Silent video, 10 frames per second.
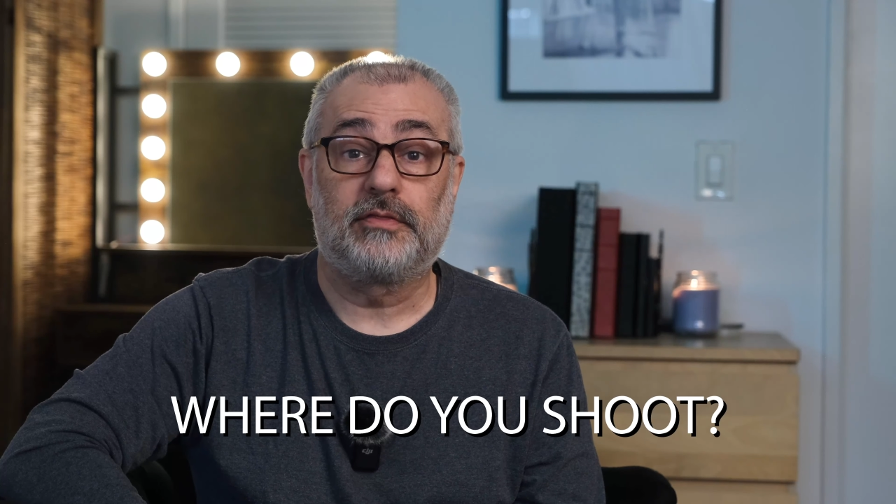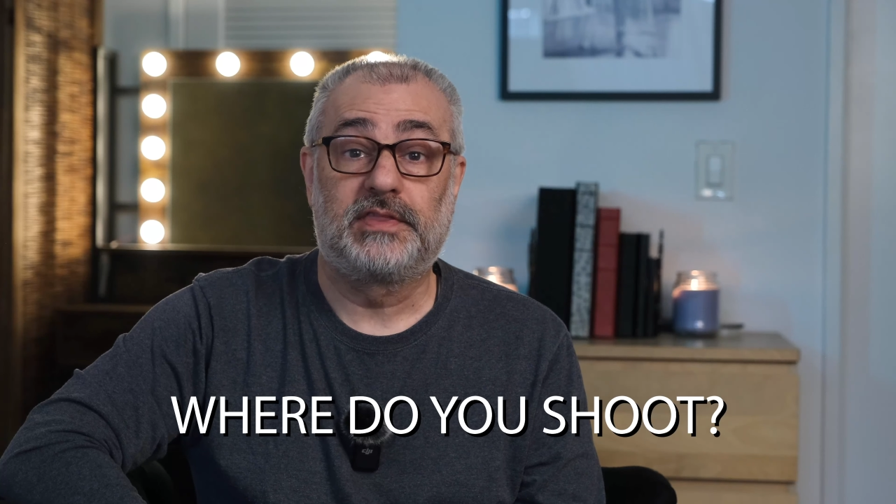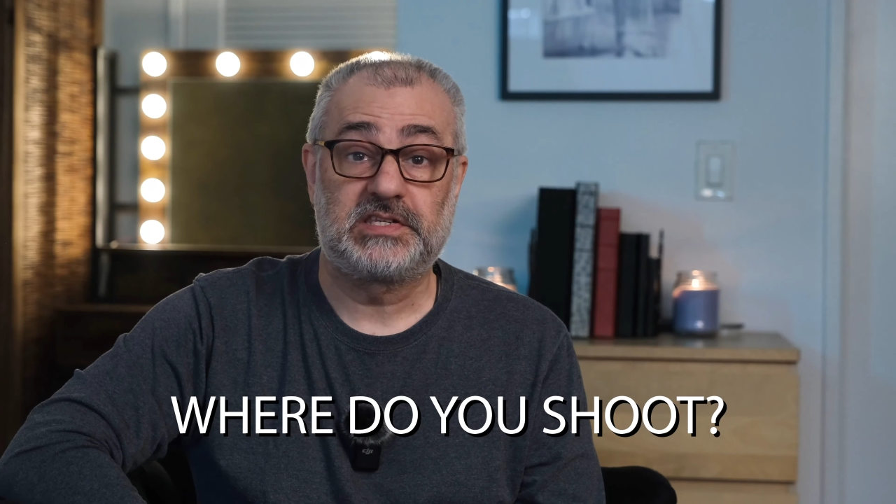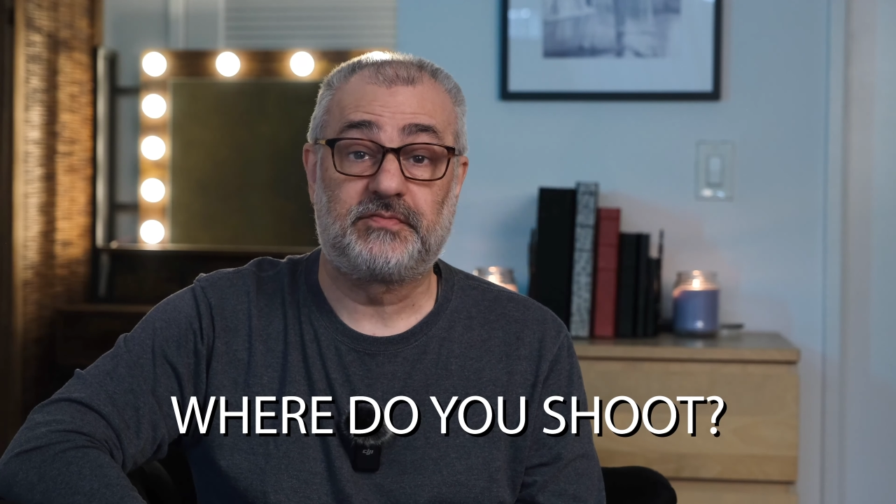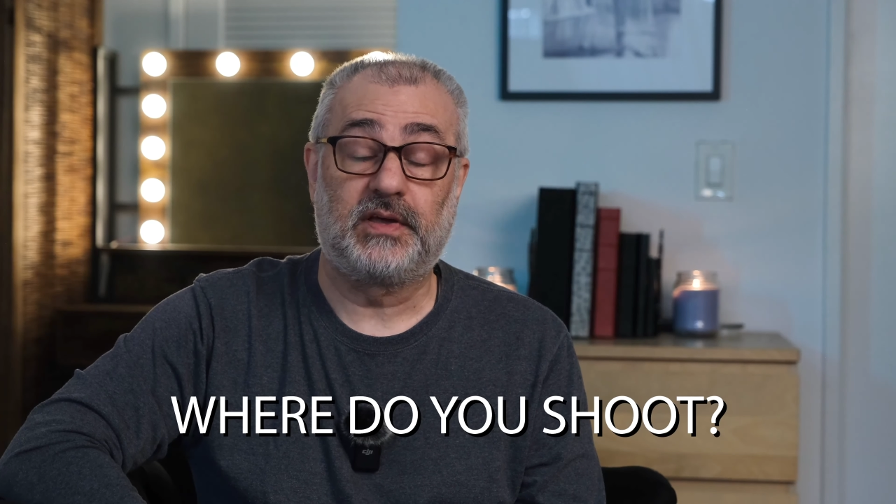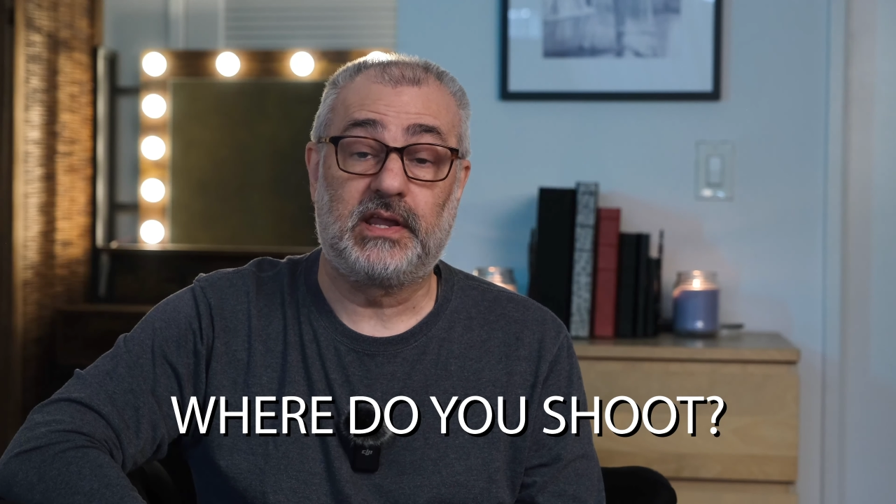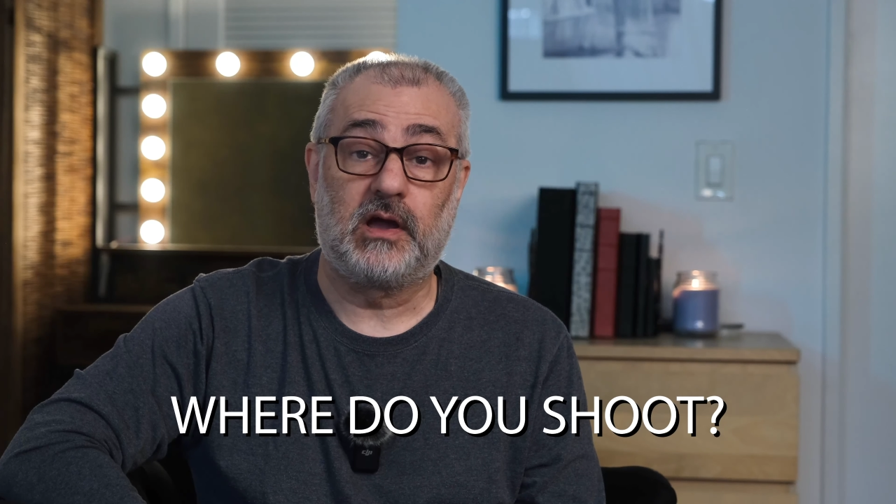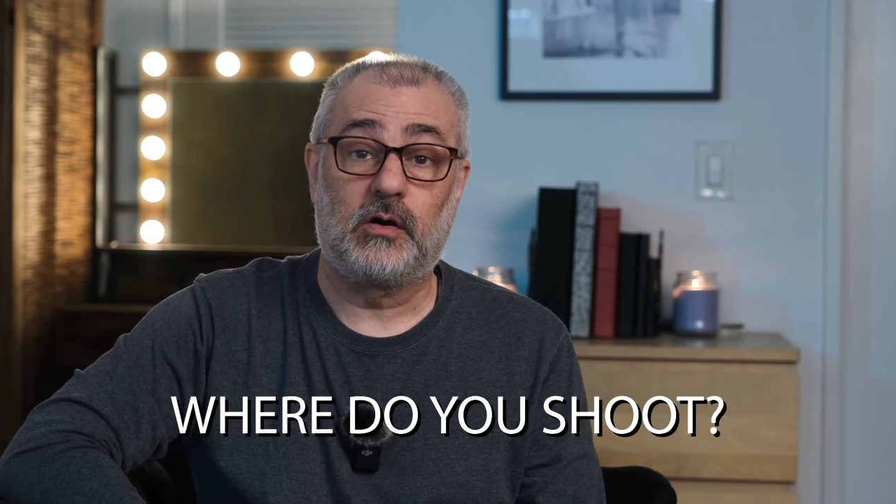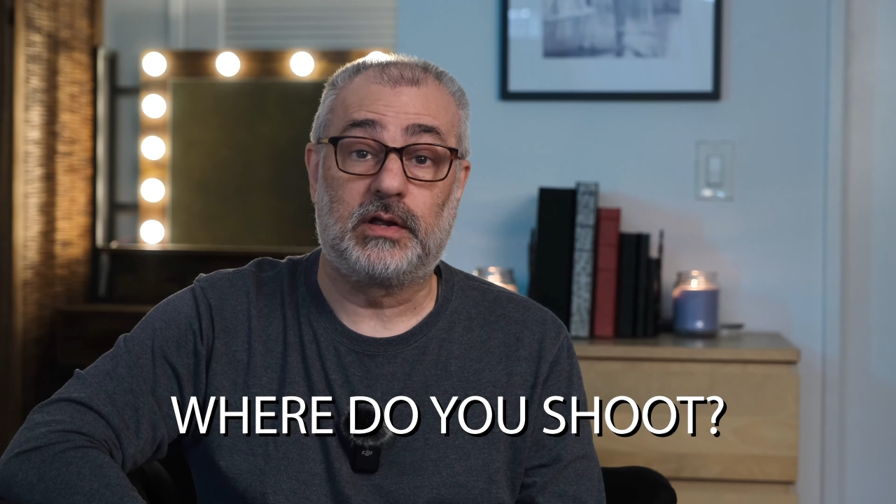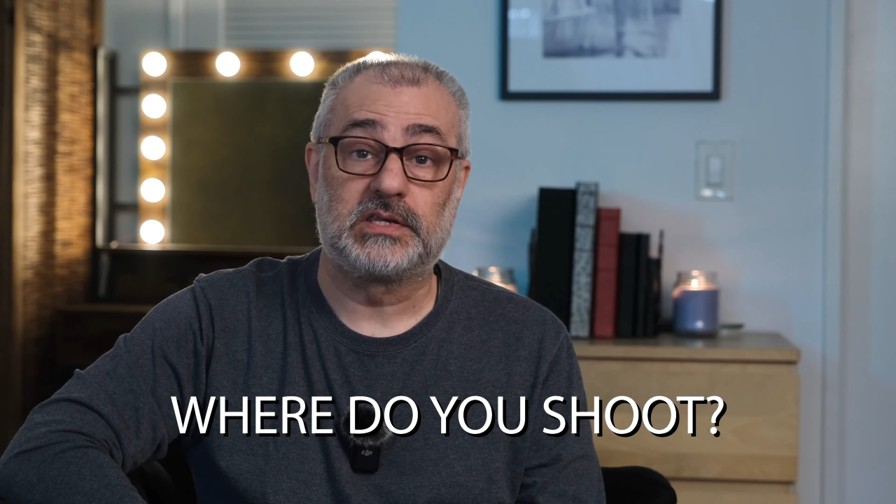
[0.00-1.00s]
this
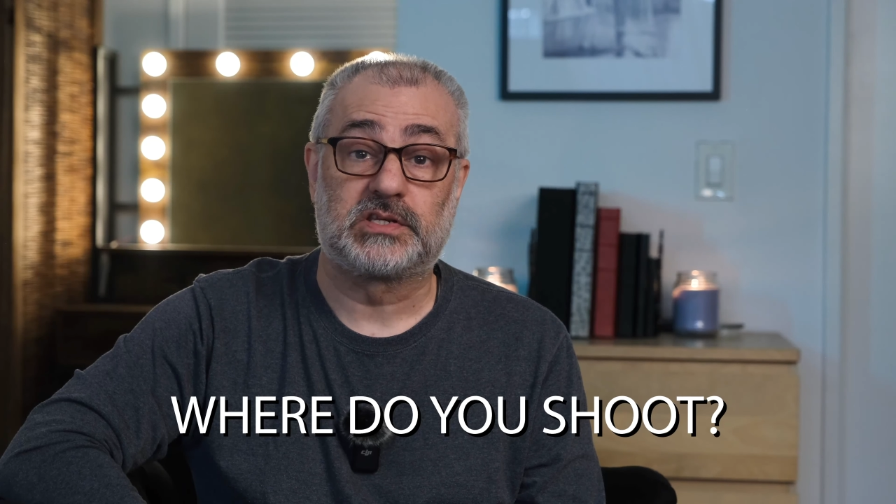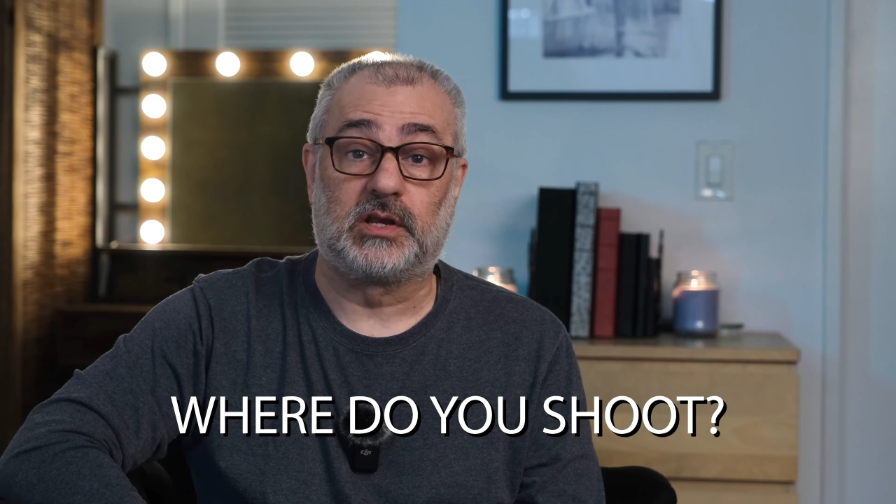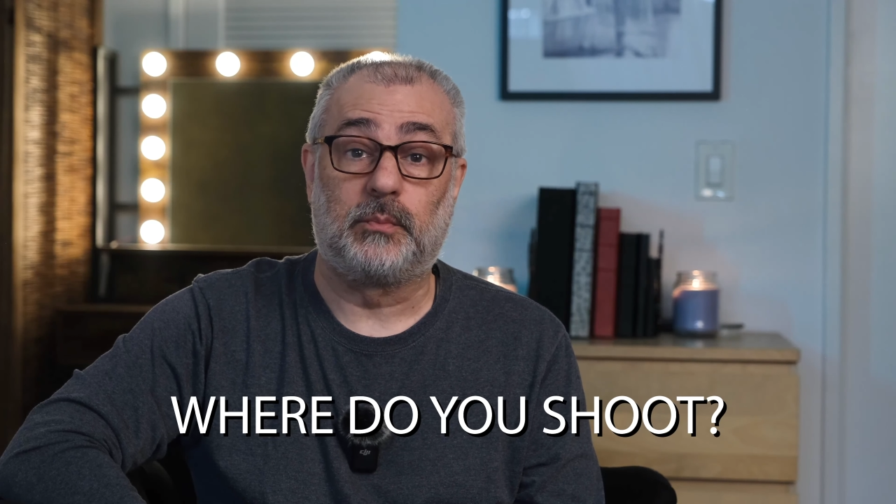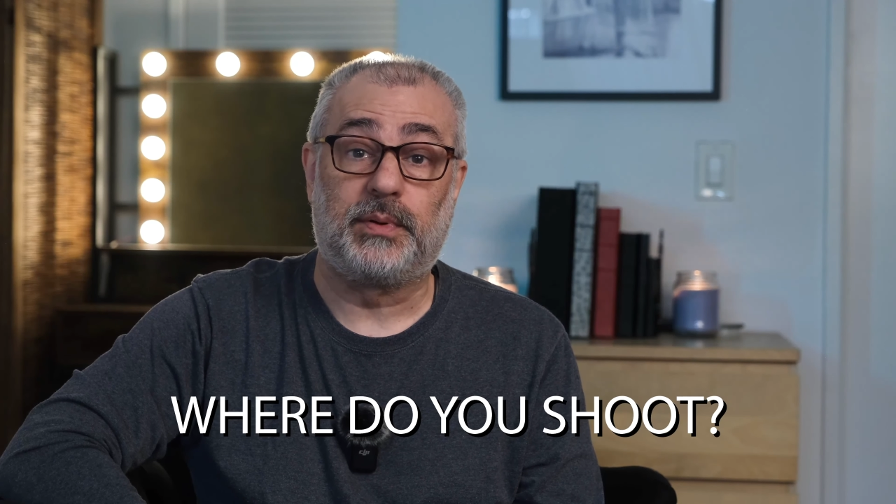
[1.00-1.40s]
video is gonna